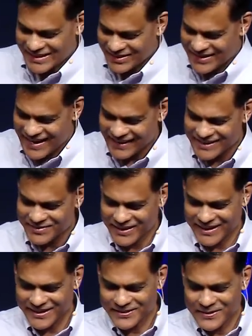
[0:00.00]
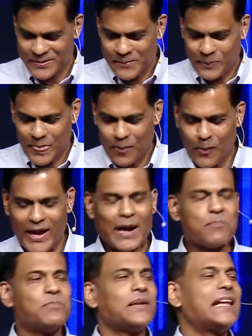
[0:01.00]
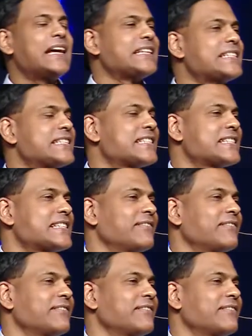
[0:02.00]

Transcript: go to the next one. We are blessed